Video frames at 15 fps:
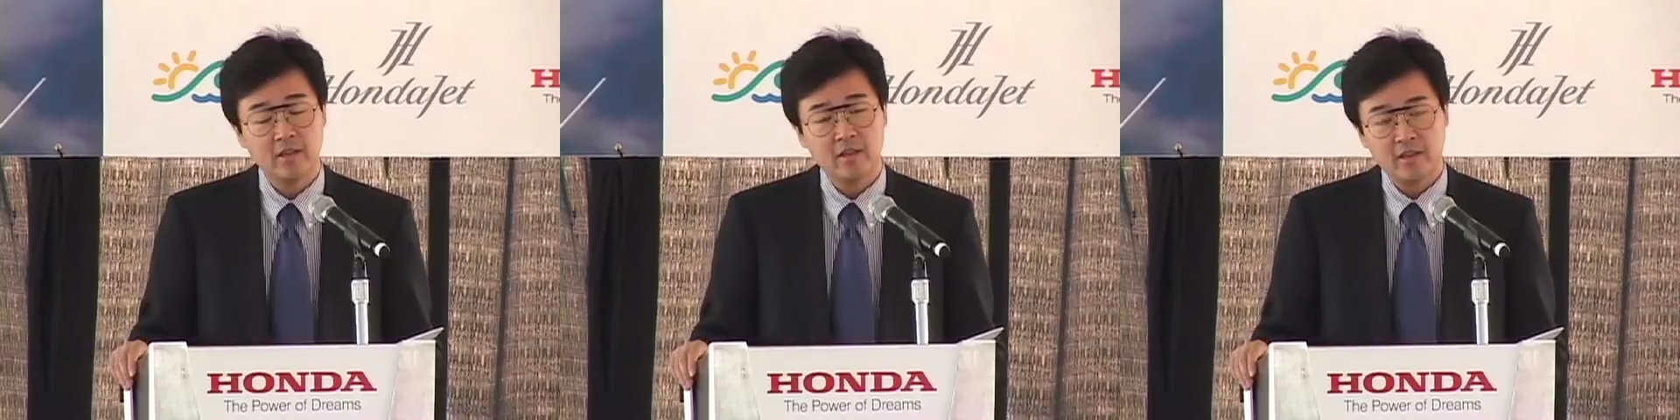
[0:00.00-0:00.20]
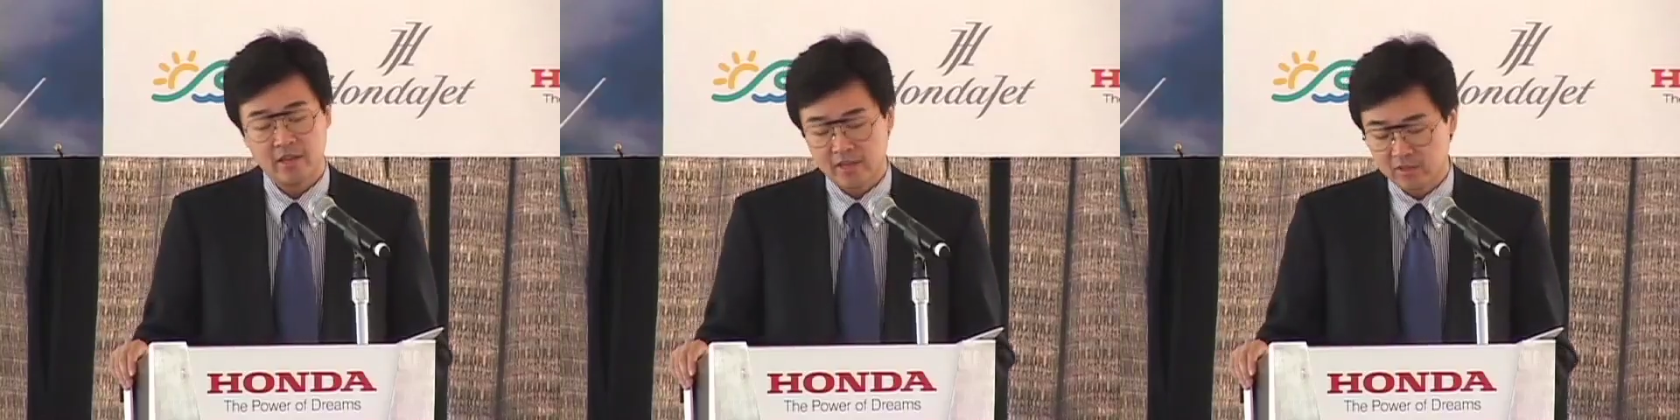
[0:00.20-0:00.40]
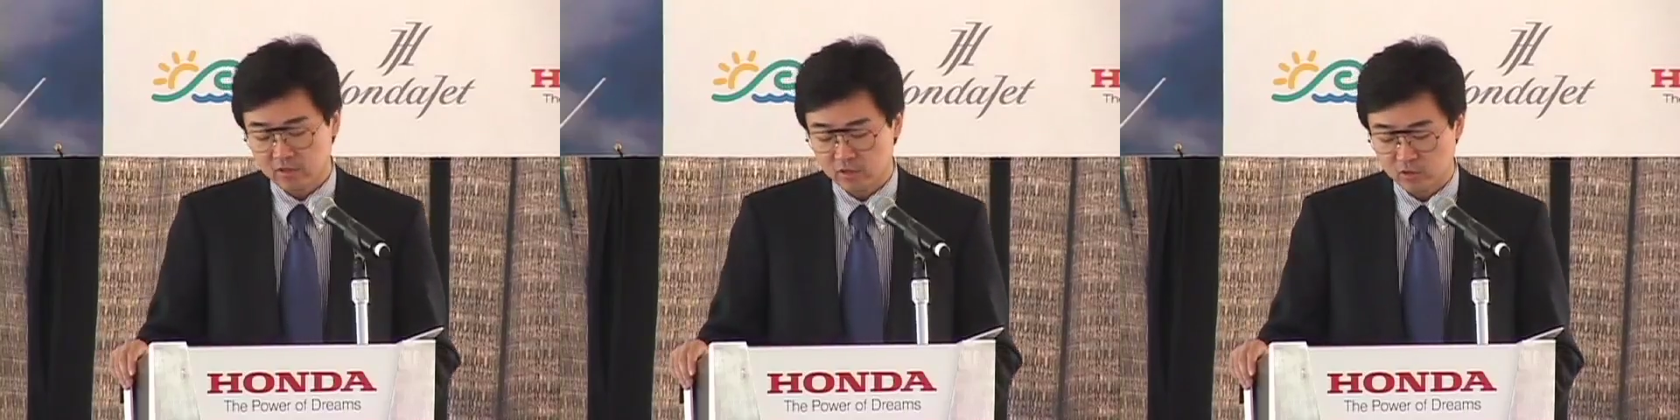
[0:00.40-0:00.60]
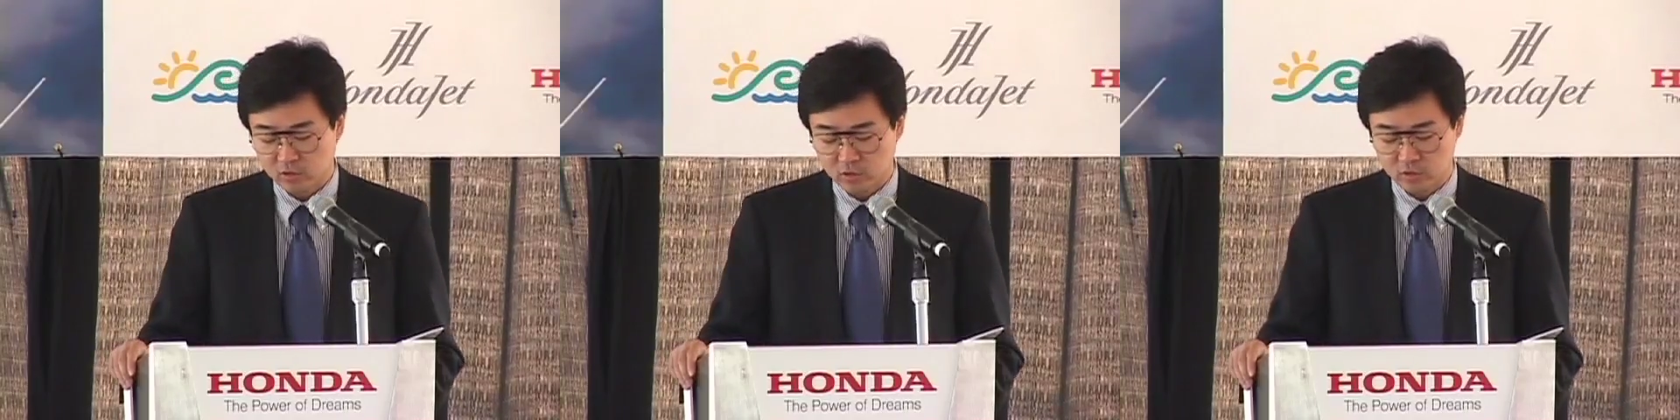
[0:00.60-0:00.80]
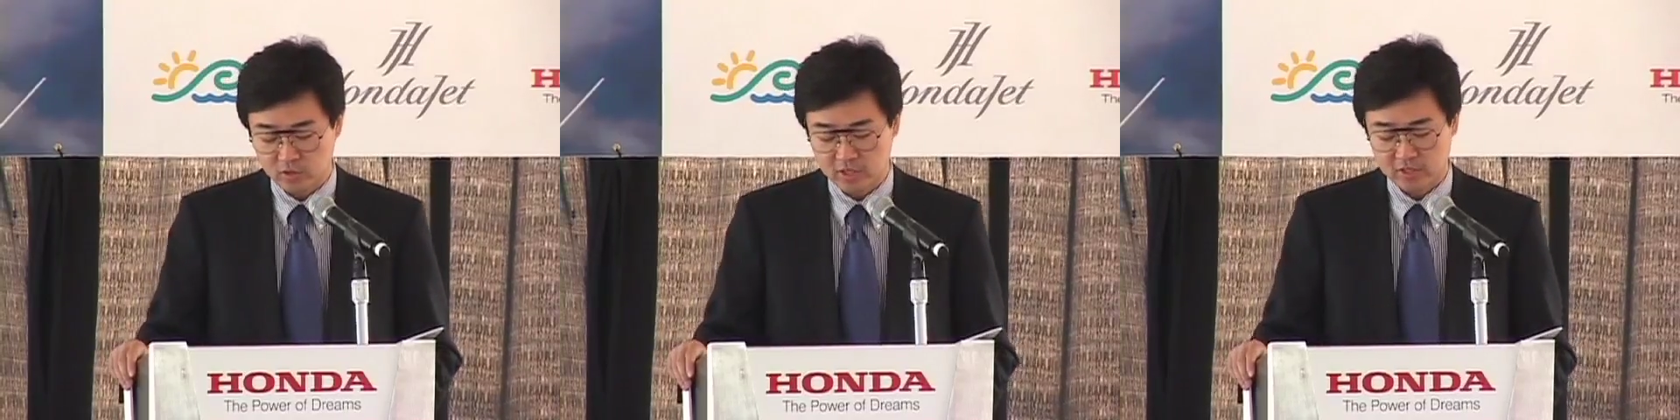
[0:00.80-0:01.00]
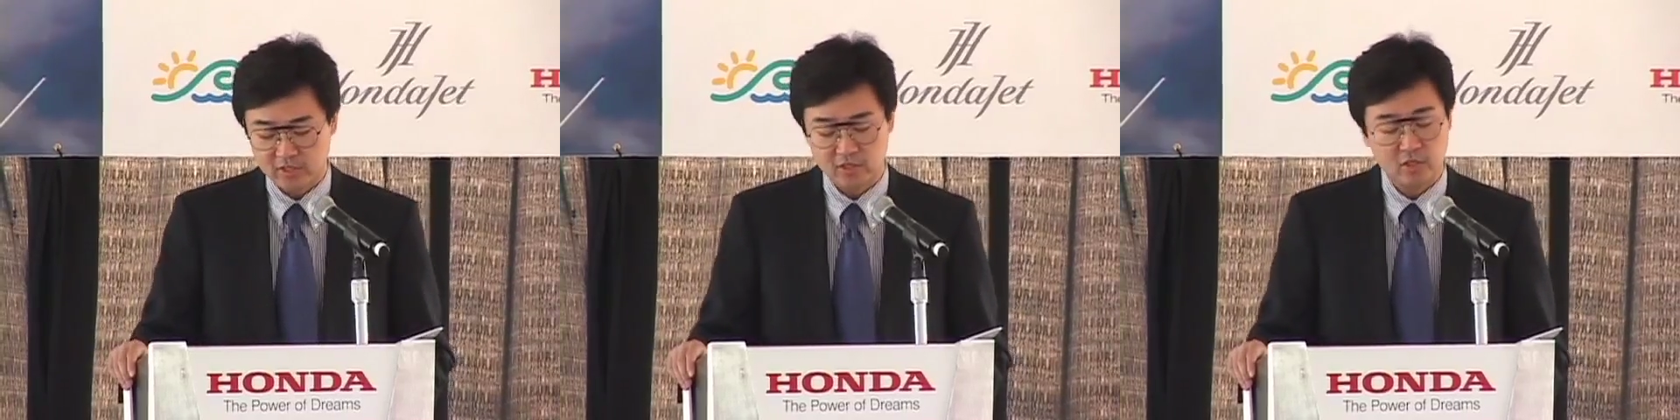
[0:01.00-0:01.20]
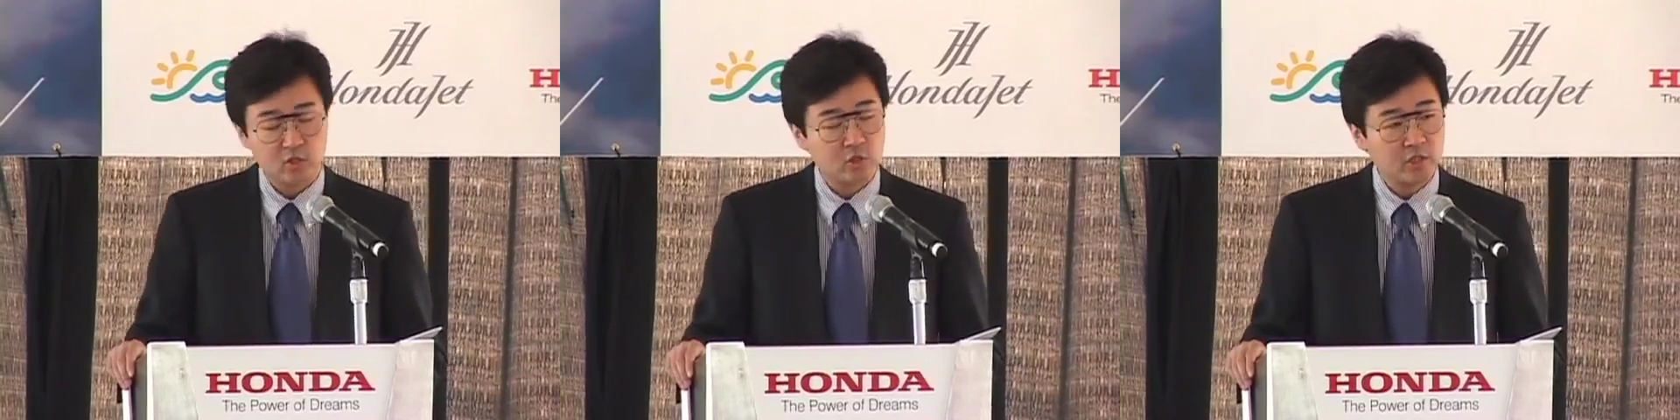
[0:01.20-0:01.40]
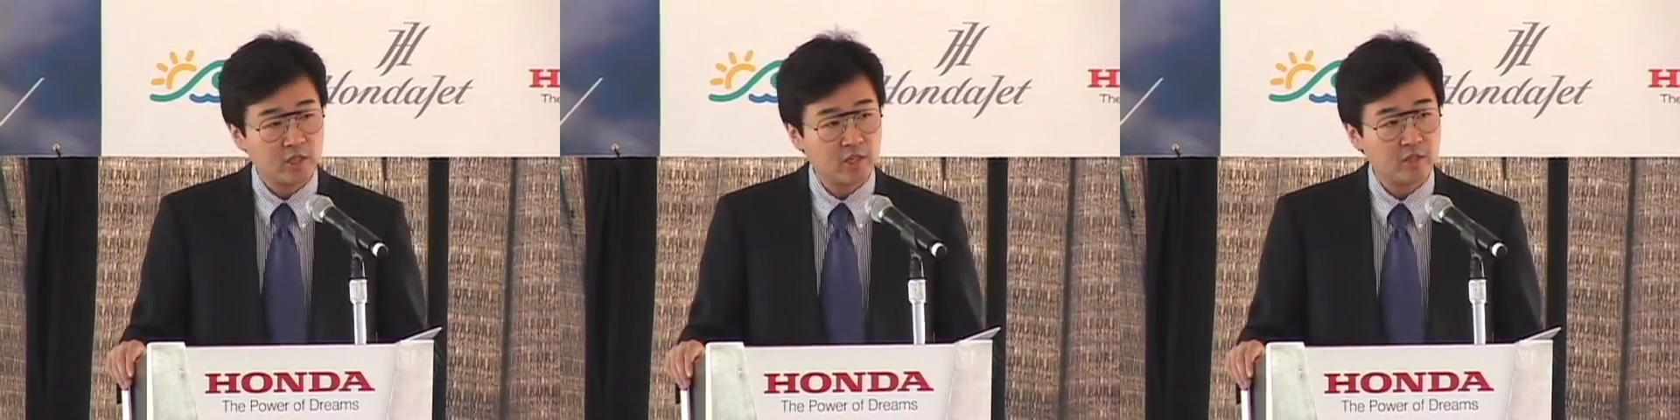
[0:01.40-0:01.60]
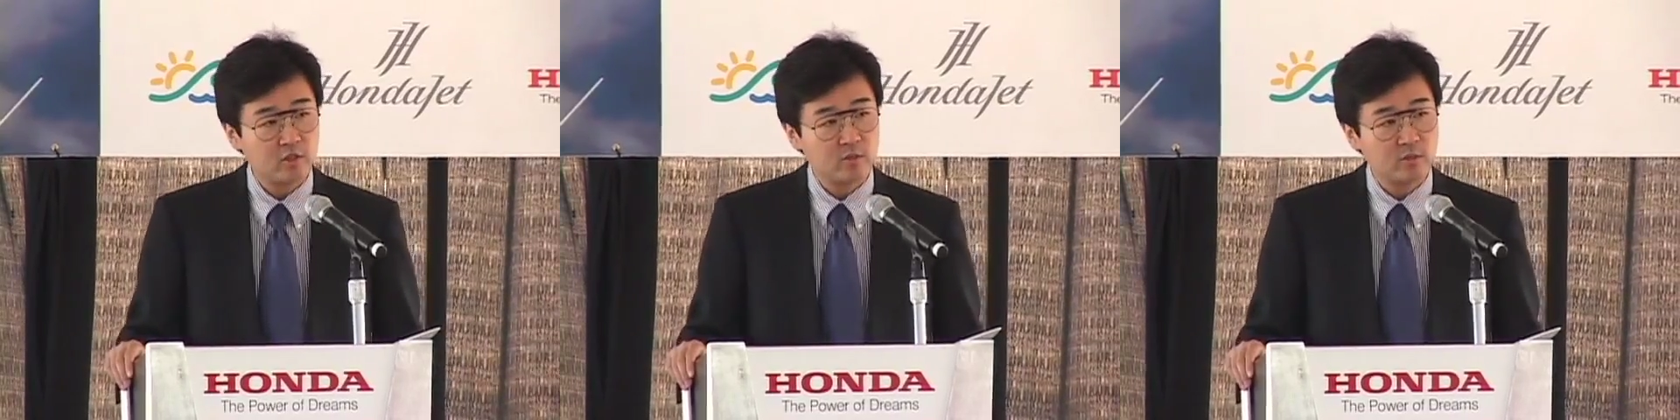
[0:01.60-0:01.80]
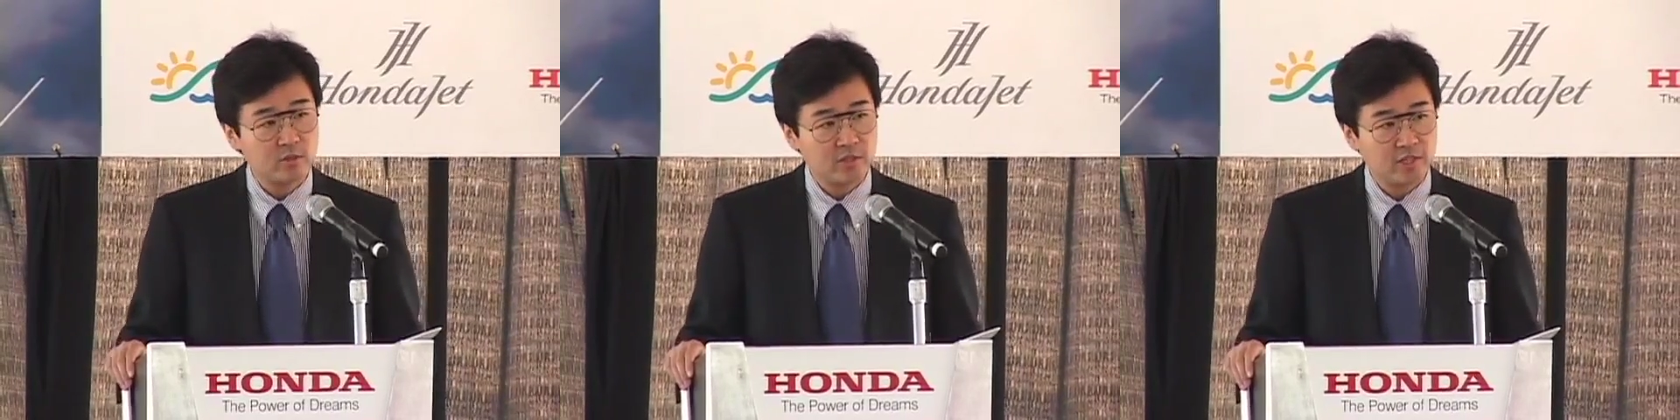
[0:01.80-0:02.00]
and to the start
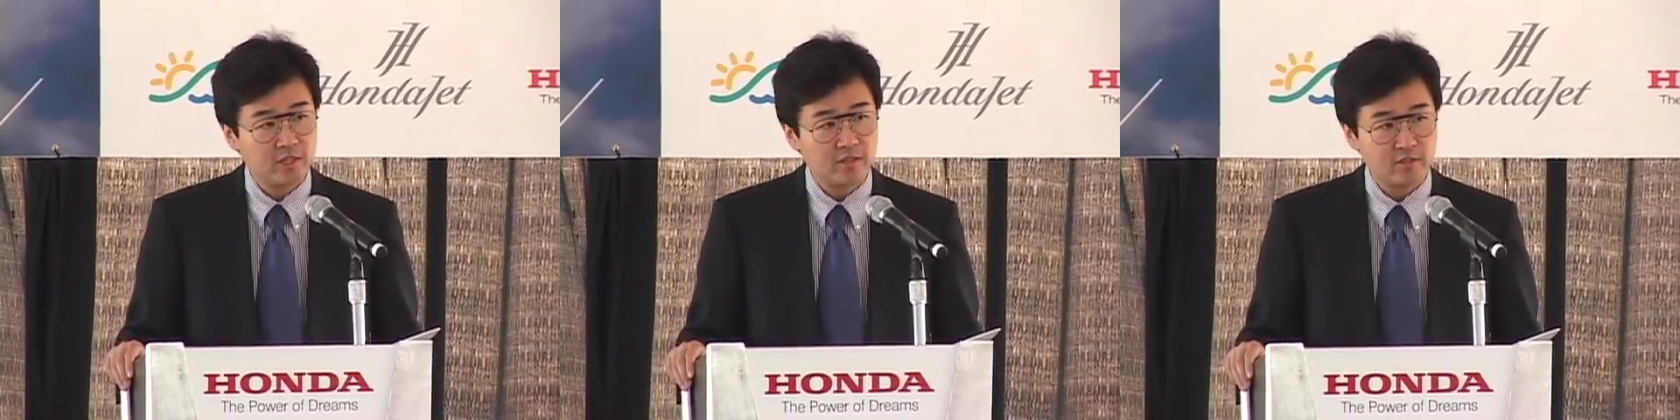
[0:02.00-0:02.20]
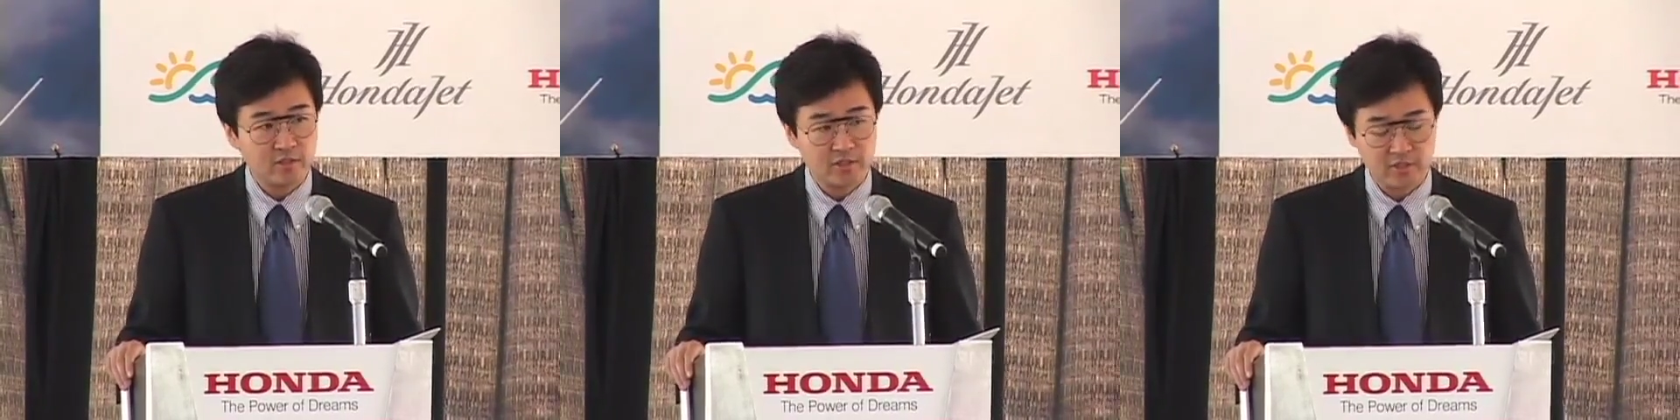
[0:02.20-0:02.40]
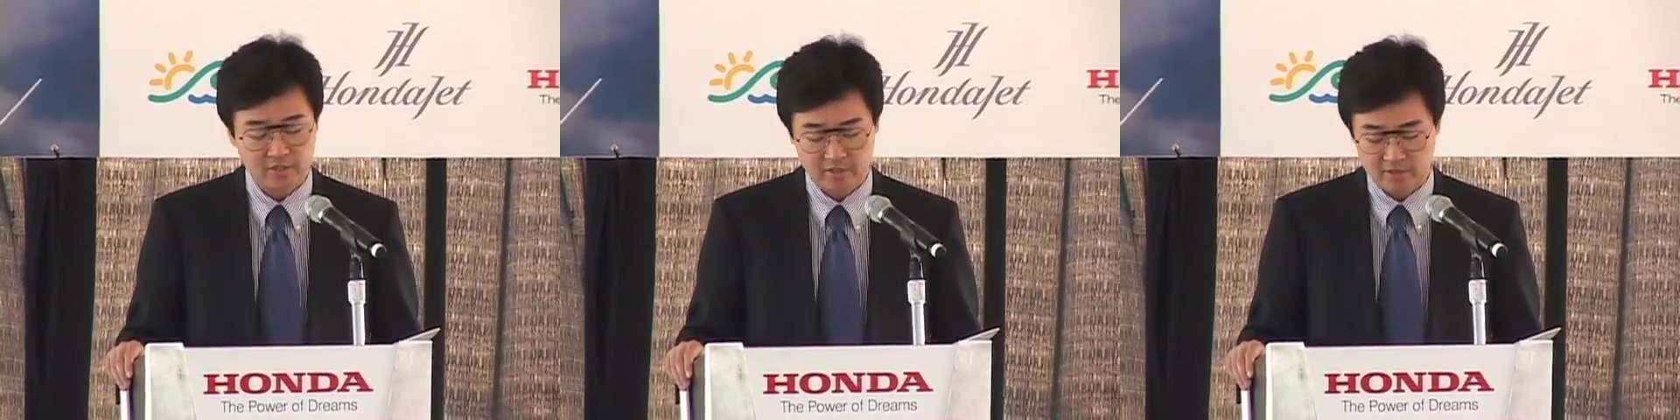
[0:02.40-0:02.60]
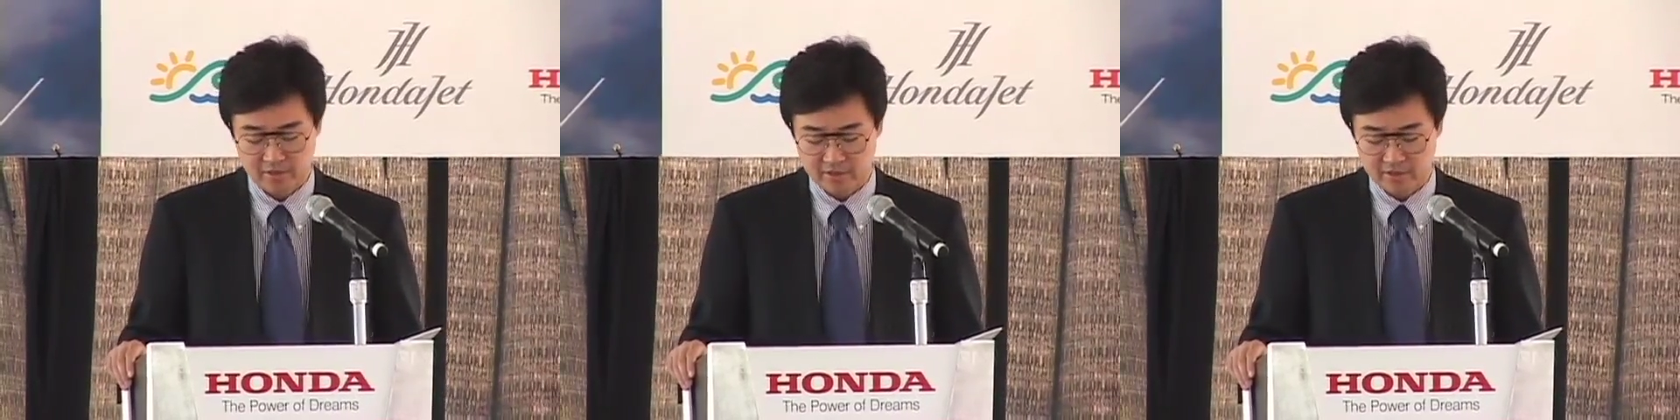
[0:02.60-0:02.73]
of sales.